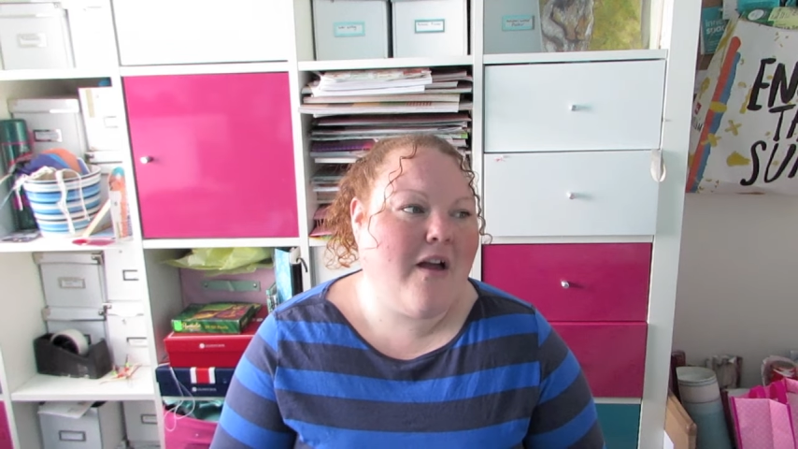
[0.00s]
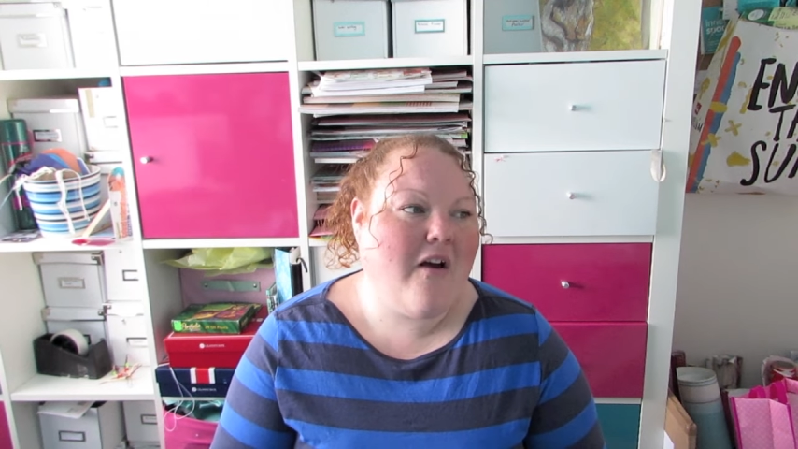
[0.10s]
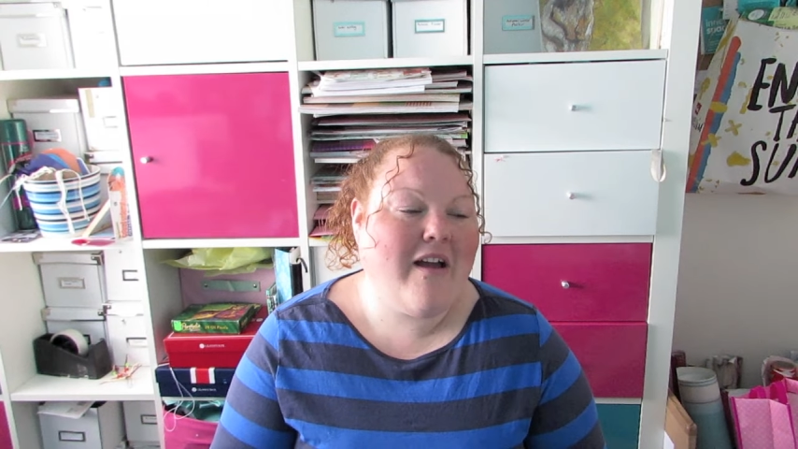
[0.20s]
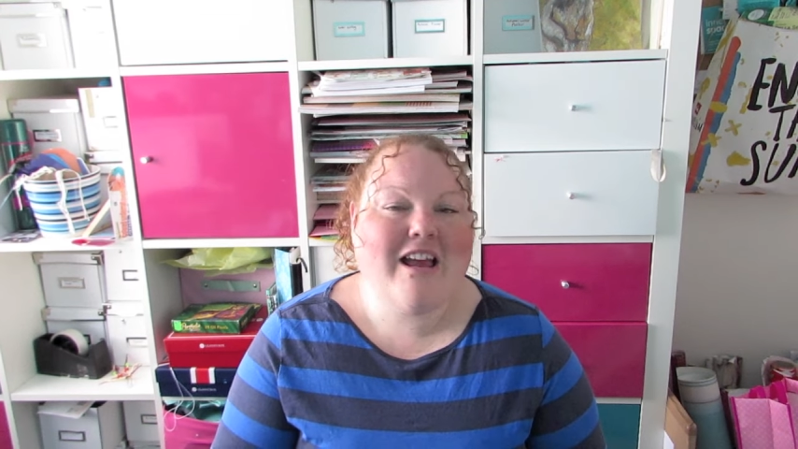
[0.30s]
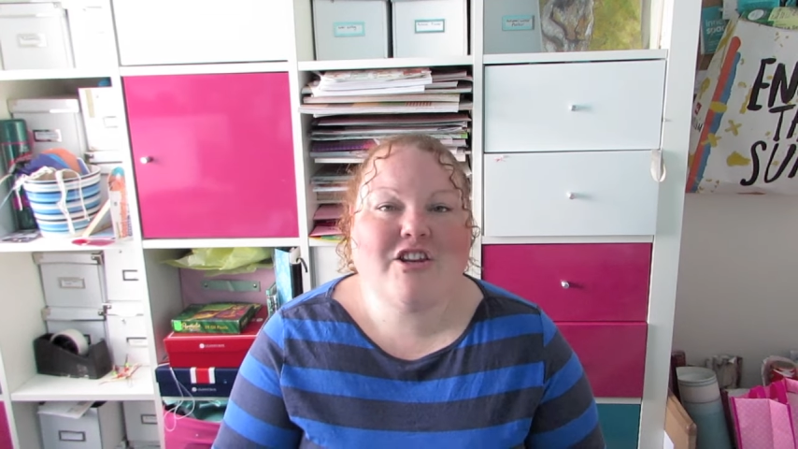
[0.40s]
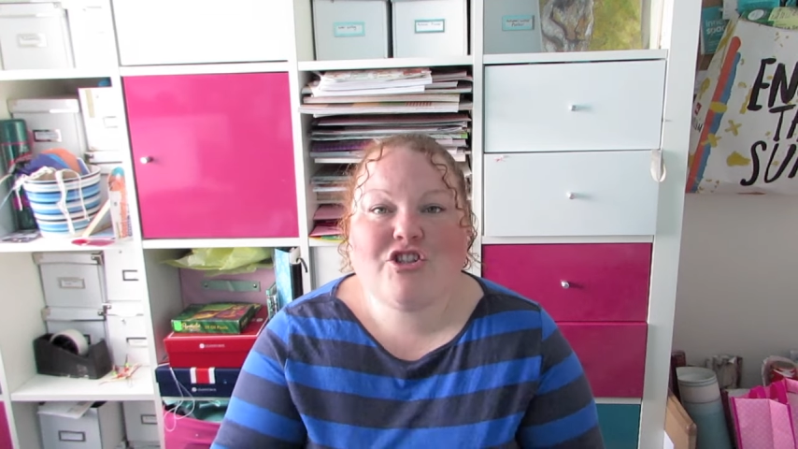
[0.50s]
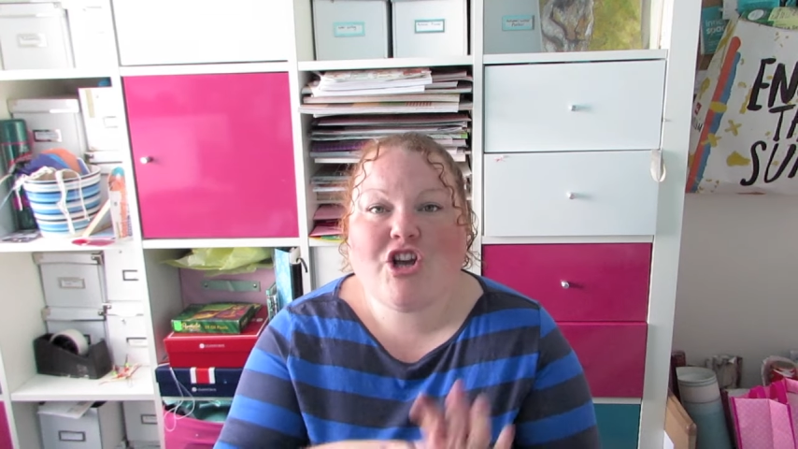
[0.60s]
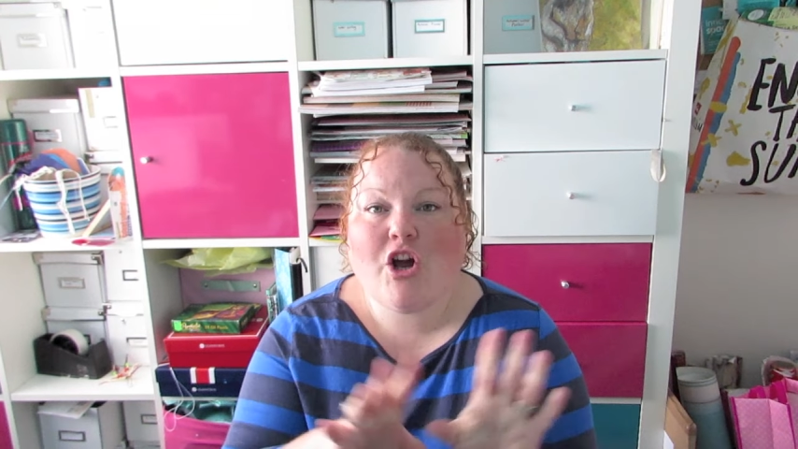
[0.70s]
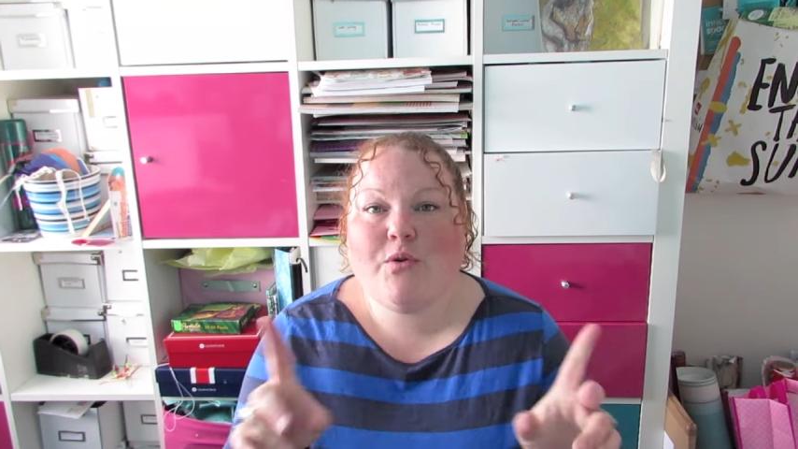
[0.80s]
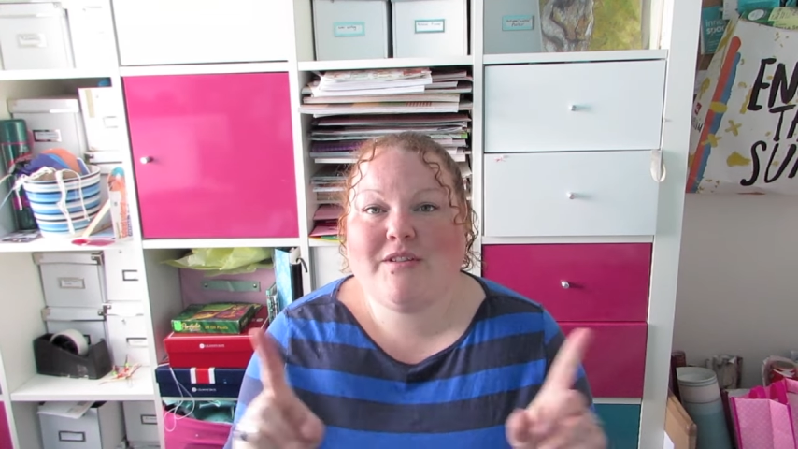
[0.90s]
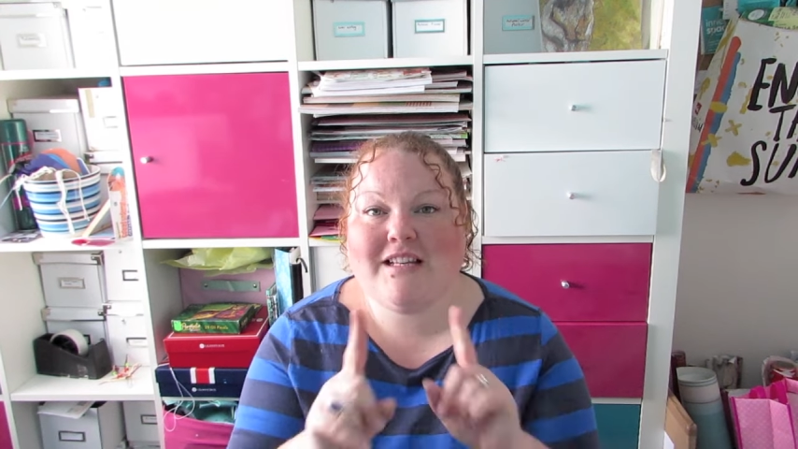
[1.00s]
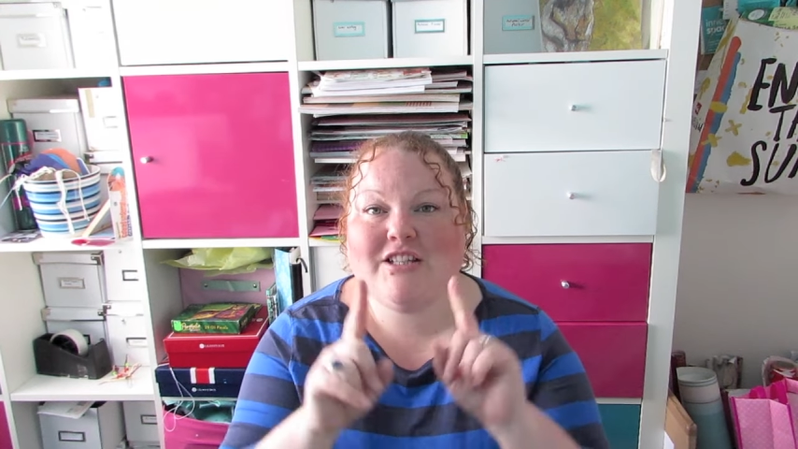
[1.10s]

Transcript: had totally